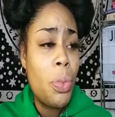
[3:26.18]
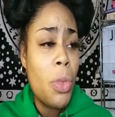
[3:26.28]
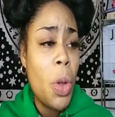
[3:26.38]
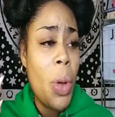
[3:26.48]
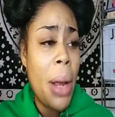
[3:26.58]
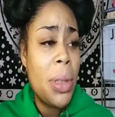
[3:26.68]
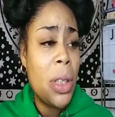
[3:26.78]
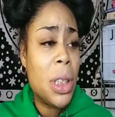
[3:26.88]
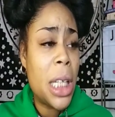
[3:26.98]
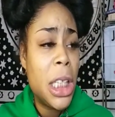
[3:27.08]
what I was gonna
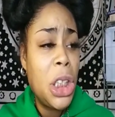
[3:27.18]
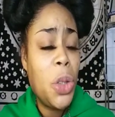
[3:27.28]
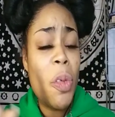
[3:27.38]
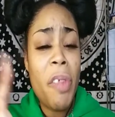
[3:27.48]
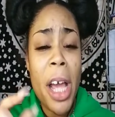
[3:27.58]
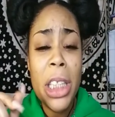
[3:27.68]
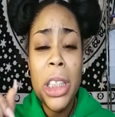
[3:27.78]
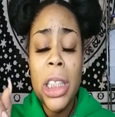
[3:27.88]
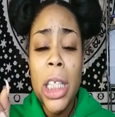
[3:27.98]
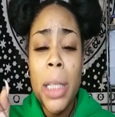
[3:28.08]
say, she do fashion
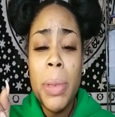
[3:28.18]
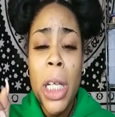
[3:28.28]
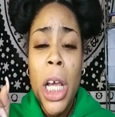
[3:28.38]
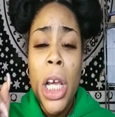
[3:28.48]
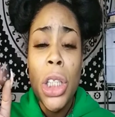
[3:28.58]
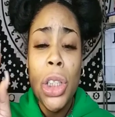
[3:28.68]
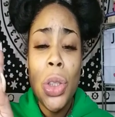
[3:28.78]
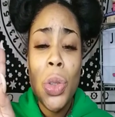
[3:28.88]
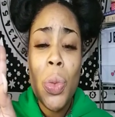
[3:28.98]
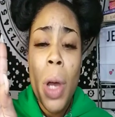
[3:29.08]
tips, she
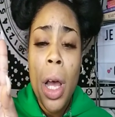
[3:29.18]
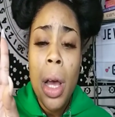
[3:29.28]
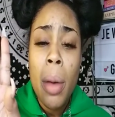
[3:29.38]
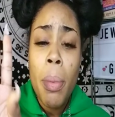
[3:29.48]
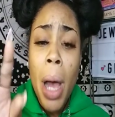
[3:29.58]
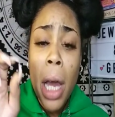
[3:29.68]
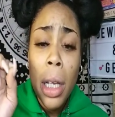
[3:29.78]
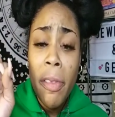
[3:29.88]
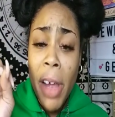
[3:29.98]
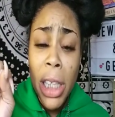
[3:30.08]
do
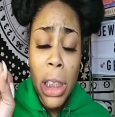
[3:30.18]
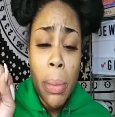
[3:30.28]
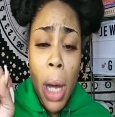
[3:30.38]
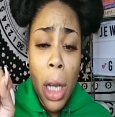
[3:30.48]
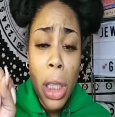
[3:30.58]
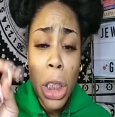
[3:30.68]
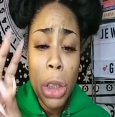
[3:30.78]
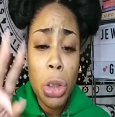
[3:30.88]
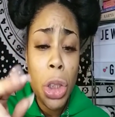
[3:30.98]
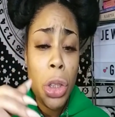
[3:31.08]
fashion modeling, so
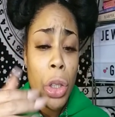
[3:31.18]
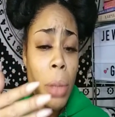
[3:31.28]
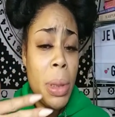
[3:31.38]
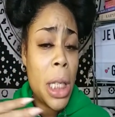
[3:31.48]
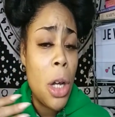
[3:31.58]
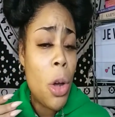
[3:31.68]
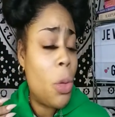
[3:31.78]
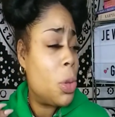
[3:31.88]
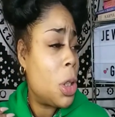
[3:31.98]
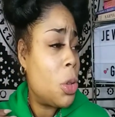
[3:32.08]
she, you know what I'm saying,
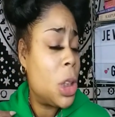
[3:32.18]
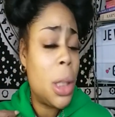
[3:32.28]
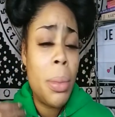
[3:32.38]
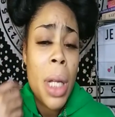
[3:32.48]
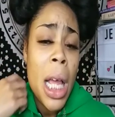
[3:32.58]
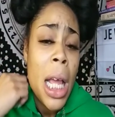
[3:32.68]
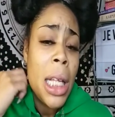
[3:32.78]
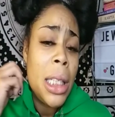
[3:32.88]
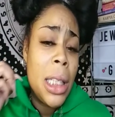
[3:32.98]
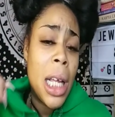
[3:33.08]
on some
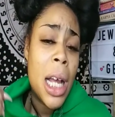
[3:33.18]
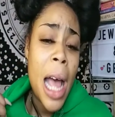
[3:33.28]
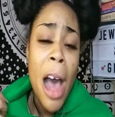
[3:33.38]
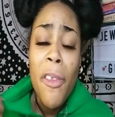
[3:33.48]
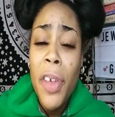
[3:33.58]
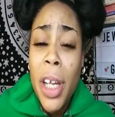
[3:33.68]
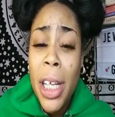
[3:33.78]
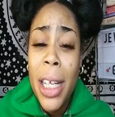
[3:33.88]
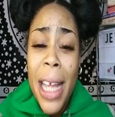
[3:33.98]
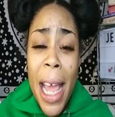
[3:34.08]
outfit of
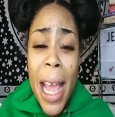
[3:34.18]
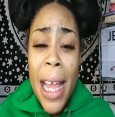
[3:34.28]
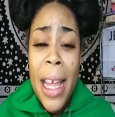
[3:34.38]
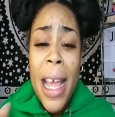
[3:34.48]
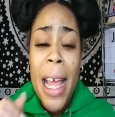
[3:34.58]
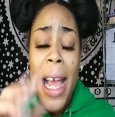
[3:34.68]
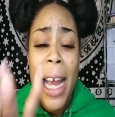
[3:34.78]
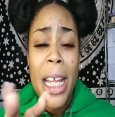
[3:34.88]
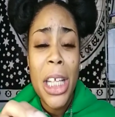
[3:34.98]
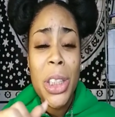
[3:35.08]
the day, kind
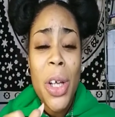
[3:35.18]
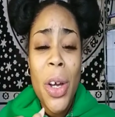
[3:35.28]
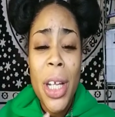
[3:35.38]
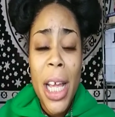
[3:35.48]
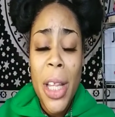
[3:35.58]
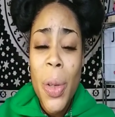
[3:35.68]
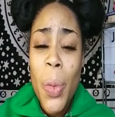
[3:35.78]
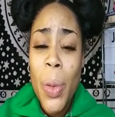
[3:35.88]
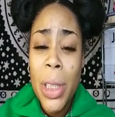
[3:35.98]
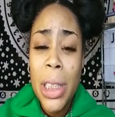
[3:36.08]
of get y'all together
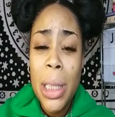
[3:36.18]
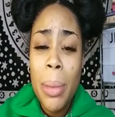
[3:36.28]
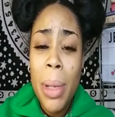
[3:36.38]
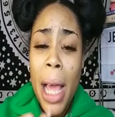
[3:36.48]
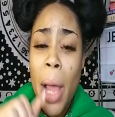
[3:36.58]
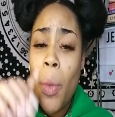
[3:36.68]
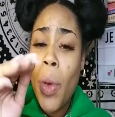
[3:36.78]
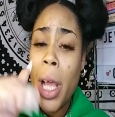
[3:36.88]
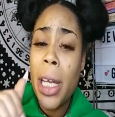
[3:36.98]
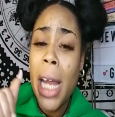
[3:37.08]
on some like
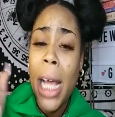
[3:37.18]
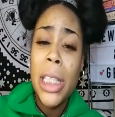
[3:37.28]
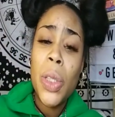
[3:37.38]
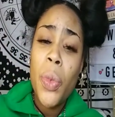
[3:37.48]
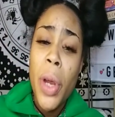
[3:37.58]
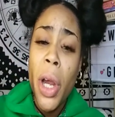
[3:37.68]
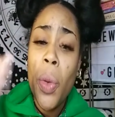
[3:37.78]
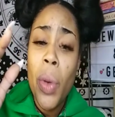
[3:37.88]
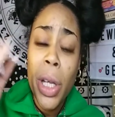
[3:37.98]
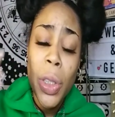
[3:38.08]
what not to wear,
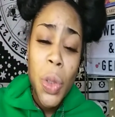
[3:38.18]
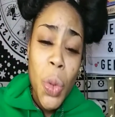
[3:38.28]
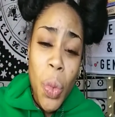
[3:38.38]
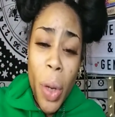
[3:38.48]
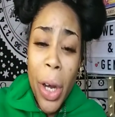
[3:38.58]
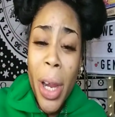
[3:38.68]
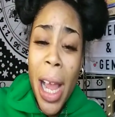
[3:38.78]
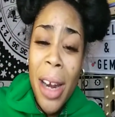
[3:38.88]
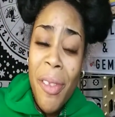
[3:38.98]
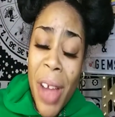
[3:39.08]
what to wear
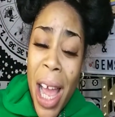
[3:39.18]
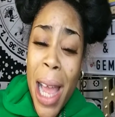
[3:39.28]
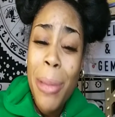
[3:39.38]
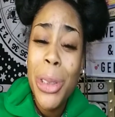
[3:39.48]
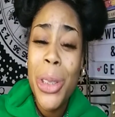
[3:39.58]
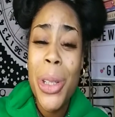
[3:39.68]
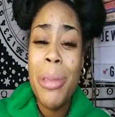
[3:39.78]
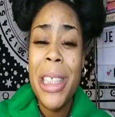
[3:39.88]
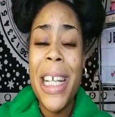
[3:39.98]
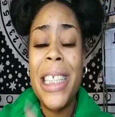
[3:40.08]
kind of vibes, you know what I'm
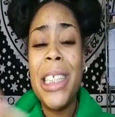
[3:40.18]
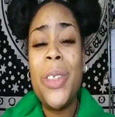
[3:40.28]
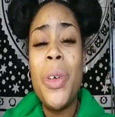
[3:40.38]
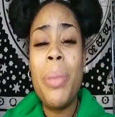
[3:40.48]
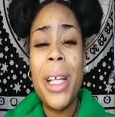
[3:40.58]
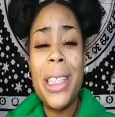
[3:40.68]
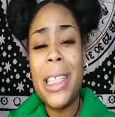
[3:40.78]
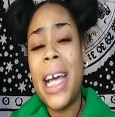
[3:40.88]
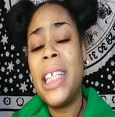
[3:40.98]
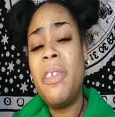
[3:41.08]
saying. She's doing plus
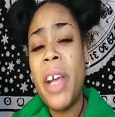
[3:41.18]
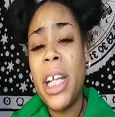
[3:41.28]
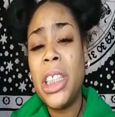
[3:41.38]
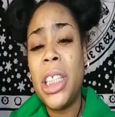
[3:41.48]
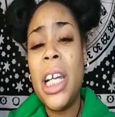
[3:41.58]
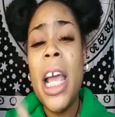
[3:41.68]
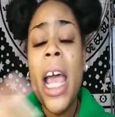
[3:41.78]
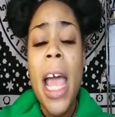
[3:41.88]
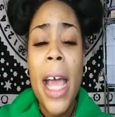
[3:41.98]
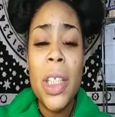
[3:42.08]
size fashion
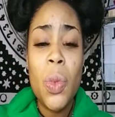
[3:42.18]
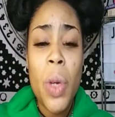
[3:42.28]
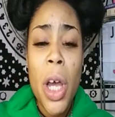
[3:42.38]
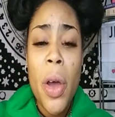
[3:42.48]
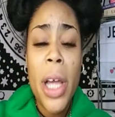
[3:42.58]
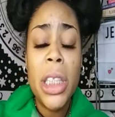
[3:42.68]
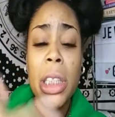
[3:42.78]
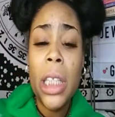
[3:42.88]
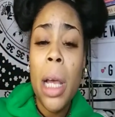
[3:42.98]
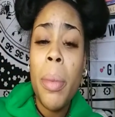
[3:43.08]
as well, and
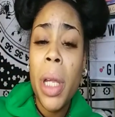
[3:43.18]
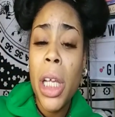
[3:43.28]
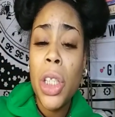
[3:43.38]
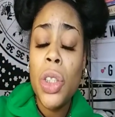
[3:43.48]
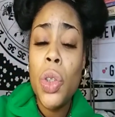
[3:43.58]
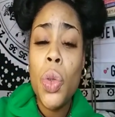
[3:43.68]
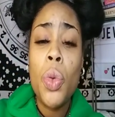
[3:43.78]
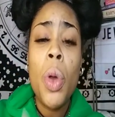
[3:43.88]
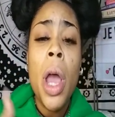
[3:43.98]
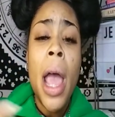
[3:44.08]
she's coming
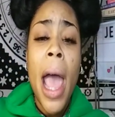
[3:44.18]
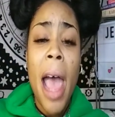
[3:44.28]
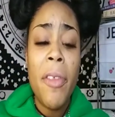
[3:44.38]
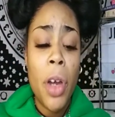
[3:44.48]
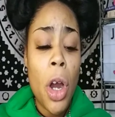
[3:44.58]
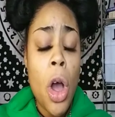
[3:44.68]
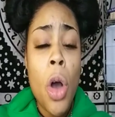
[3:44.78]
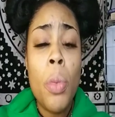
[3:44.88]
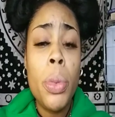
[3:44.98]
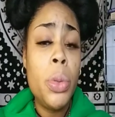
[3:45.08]
into having her
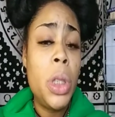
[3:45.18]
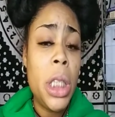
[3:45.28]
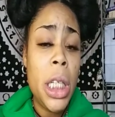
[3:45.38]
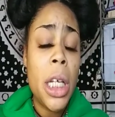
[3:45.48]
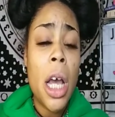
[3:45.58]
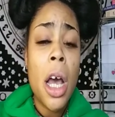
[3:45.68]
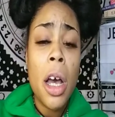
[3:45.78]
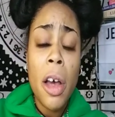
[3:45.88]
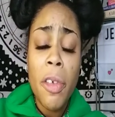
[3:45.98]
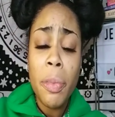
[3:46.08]
own boutique
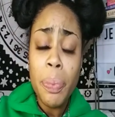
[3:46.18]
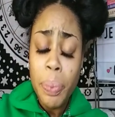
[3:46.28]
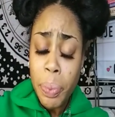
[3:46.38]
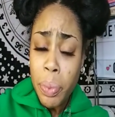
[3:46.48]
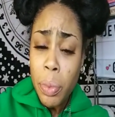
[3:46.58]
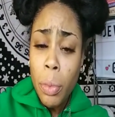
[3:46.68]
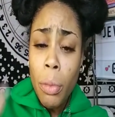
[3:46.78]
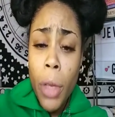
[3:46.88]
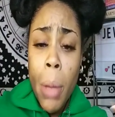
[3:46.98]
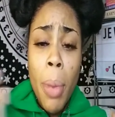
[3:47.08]
of
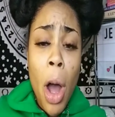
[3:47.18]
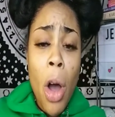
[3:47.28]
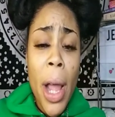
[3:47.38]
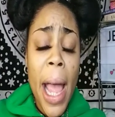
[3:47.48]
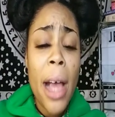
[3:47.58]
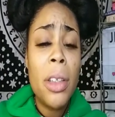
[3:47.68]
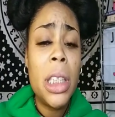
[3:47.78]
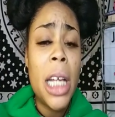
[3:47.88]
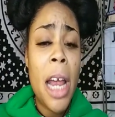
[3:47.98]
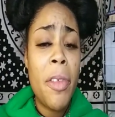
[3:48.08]
ball gowns
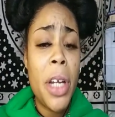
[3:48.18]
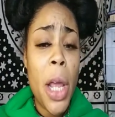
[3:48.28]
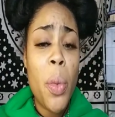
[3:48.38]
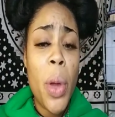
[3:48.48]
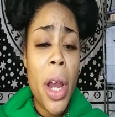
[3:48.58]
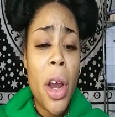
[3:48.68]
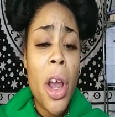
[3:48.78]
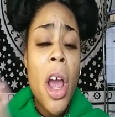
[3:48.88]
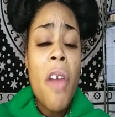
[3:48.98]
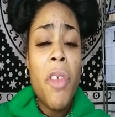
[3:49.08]
and everyday wear
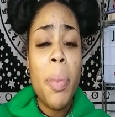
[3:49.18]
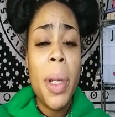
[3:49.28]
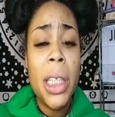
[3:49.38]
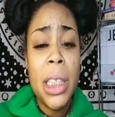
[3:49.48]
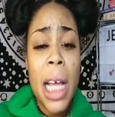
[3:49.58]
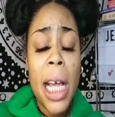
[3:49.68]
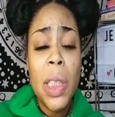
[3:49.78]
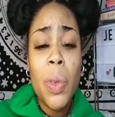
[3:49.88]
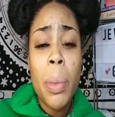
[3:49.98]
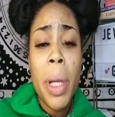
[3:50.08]
for plus size
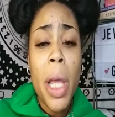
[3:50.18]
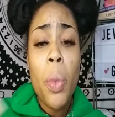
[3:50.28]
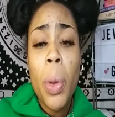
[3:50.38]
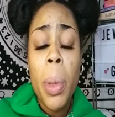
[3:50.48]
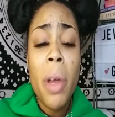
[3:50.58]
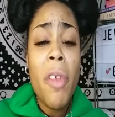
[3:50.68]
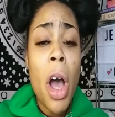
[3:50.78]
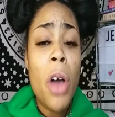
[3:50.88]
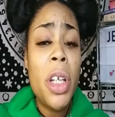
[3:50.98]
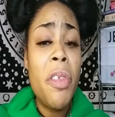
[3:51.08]
women and women of
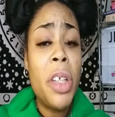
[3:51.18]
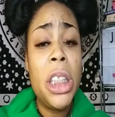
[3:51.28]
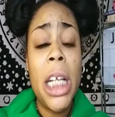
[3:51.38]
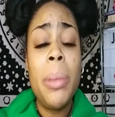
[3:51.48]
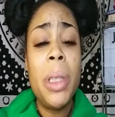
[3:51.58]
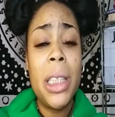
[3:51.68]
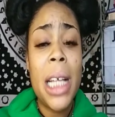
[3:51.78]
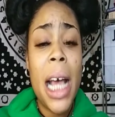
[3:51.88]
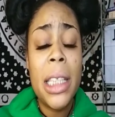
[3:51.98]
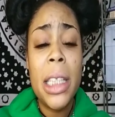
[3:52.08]
all different shapes and
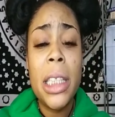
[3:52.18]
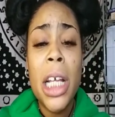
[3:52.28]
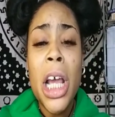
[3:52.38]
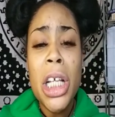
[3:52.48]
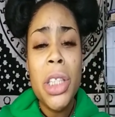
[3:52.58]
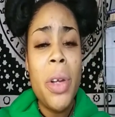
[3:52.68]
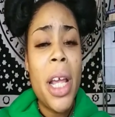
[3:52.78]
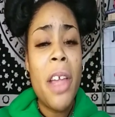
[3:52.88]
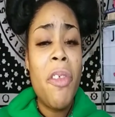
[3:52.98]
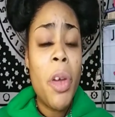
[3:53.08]
sizes, so they
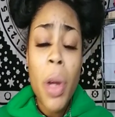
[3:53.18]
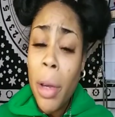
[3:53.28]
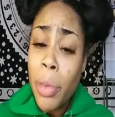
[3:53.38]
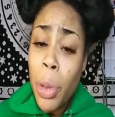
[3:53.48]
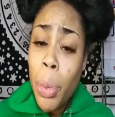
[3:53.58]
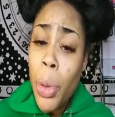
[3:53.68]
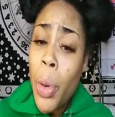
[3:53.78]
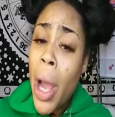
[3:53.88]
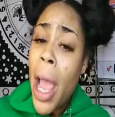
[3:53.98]
can feel comfortable